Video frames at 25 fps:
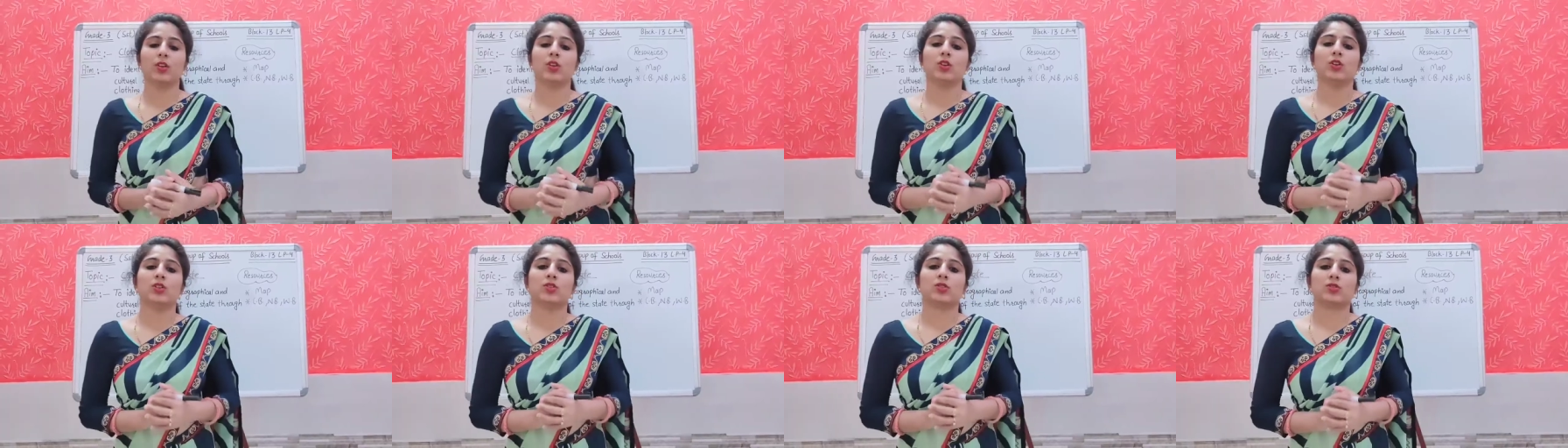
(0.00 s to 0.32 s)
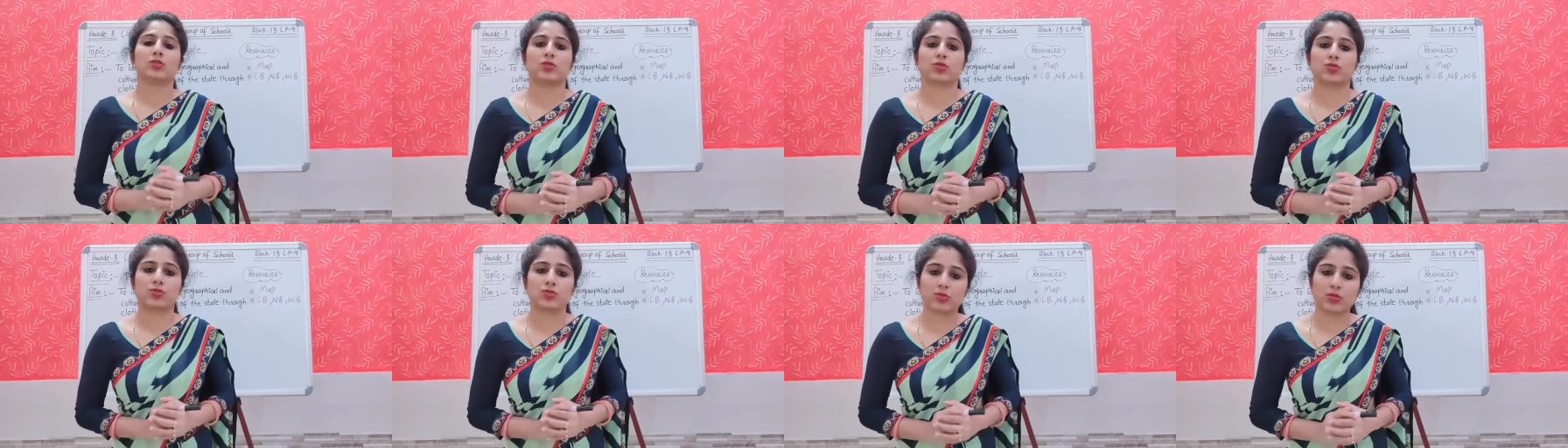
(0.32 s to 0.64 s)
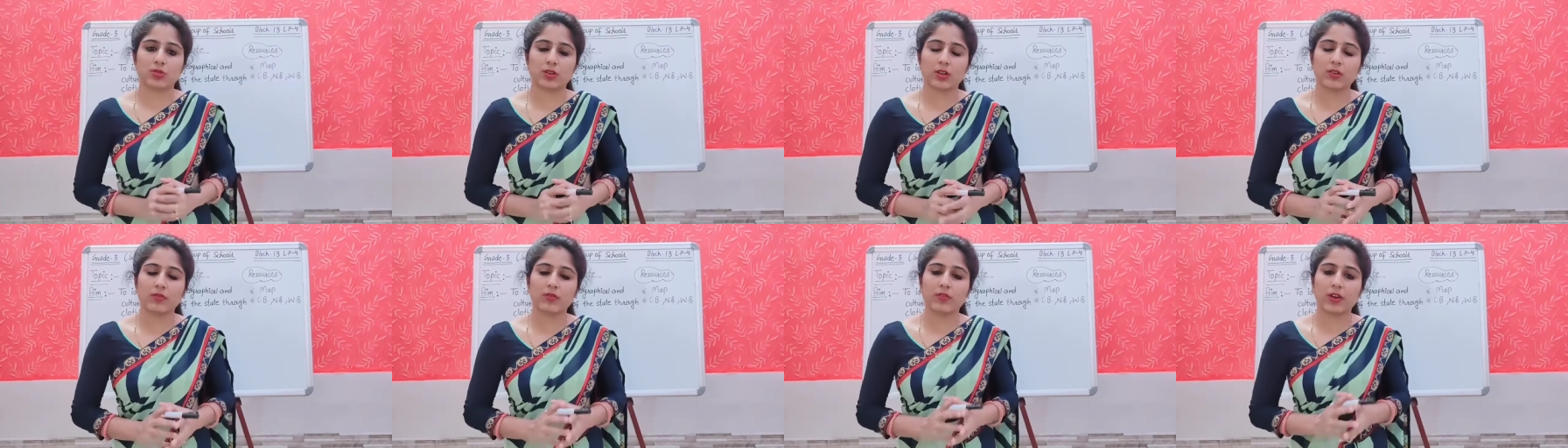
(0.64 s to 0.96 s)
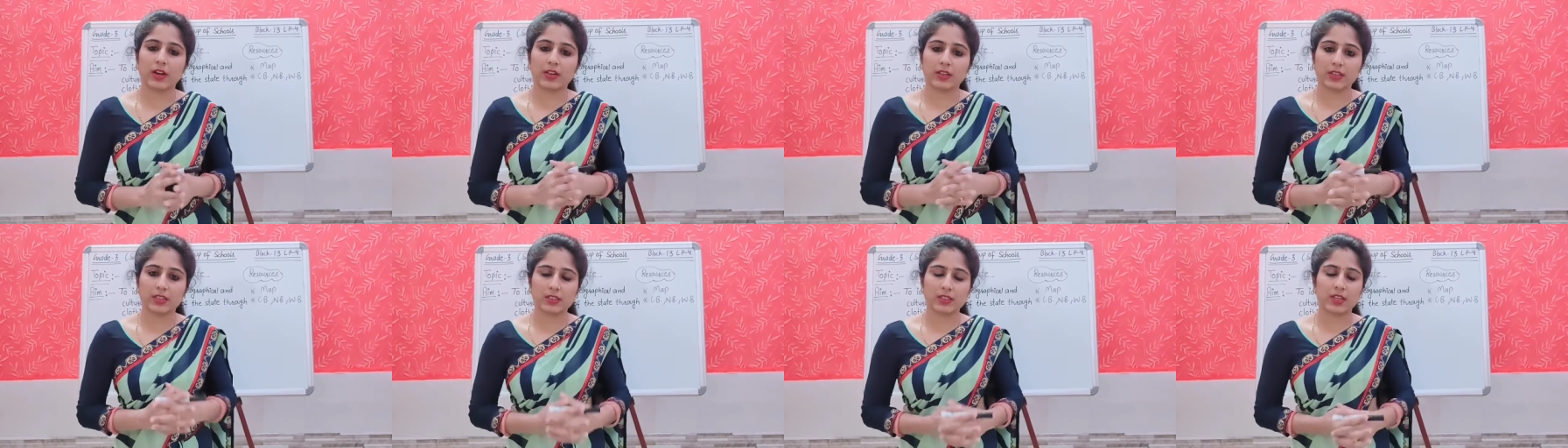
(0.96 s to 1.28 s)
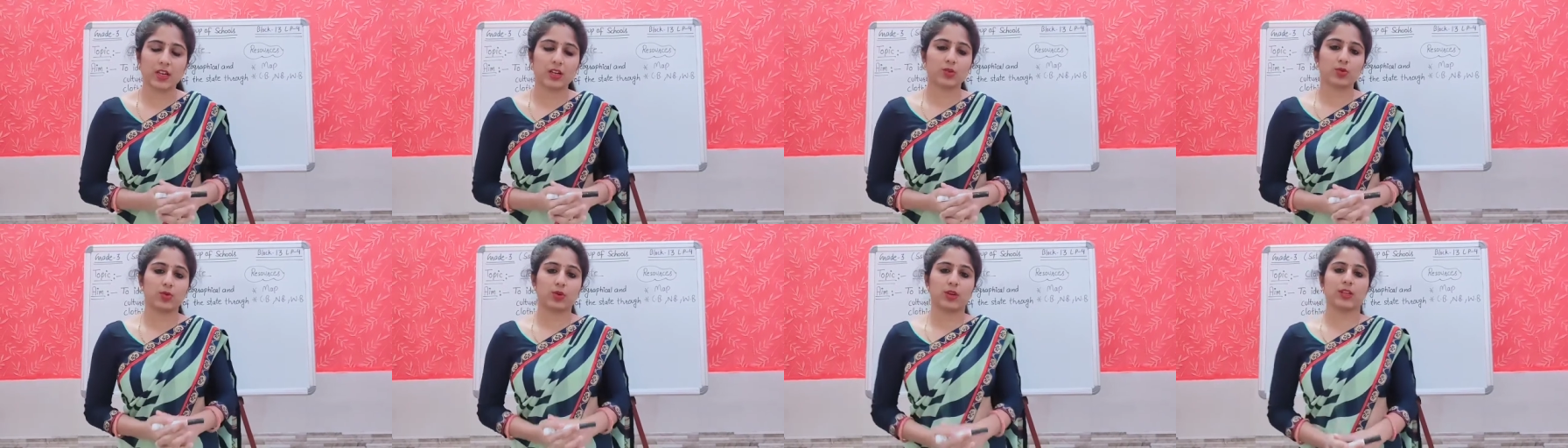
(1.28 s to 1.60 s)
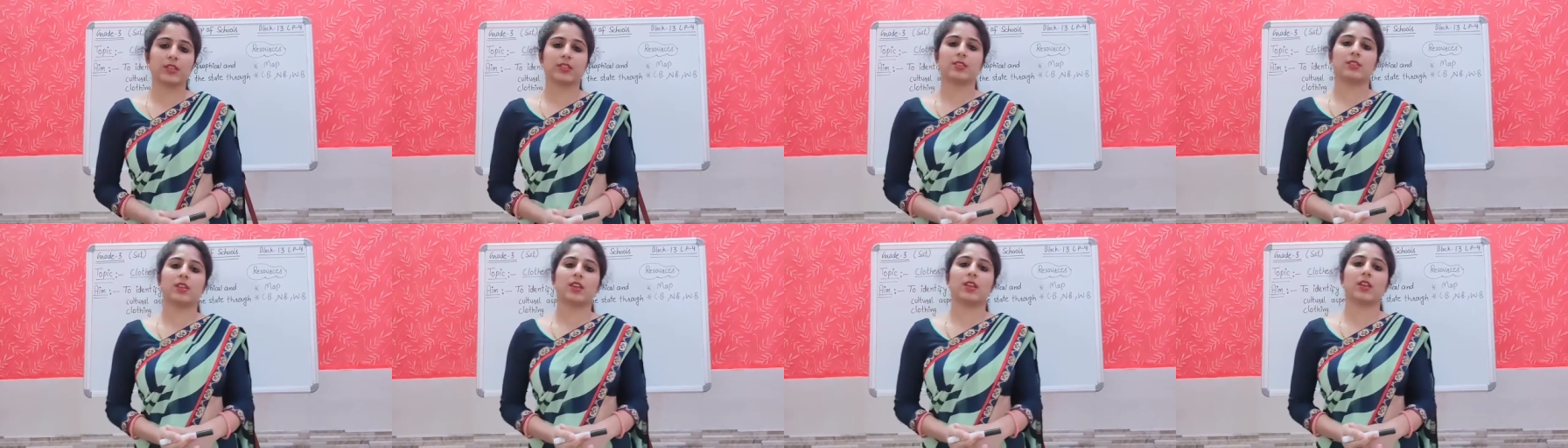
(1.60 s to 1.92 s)
So student, what is our
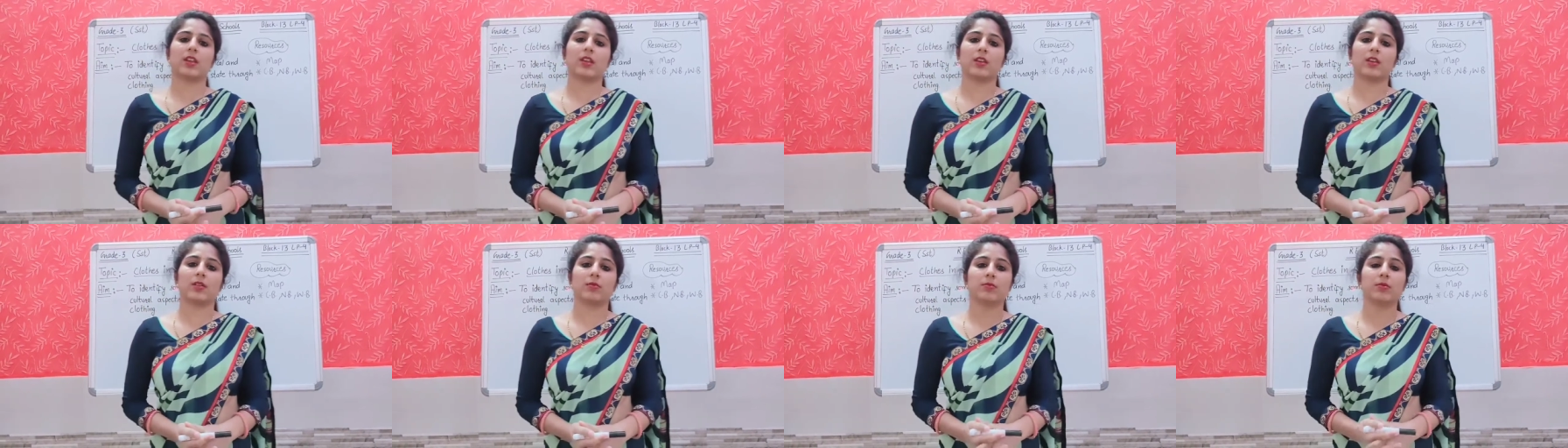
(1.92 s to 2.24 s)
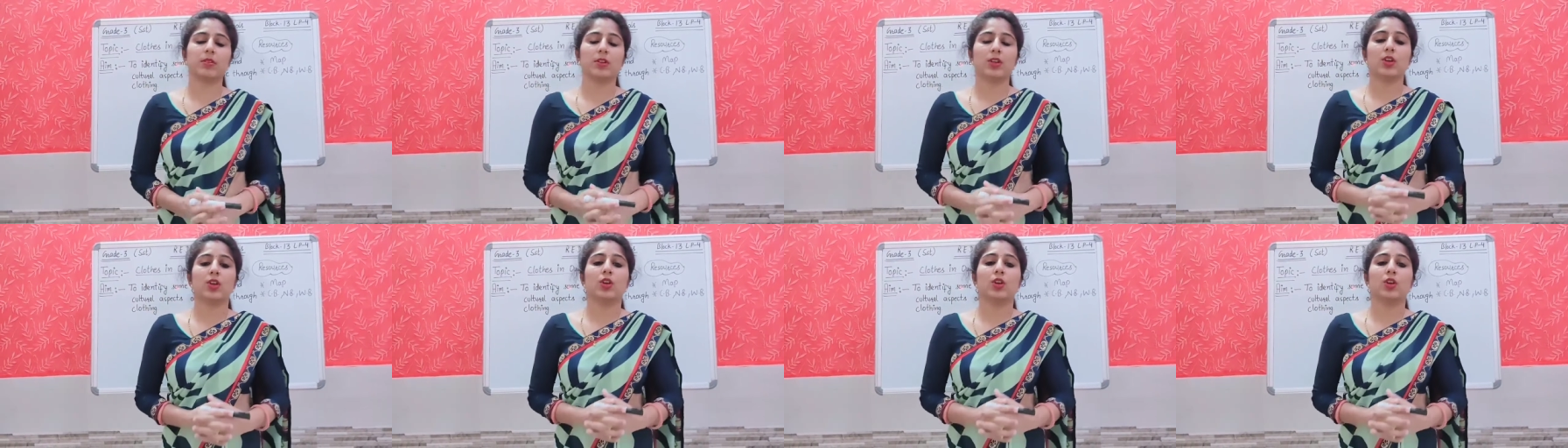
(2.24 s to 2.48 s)
today's aim?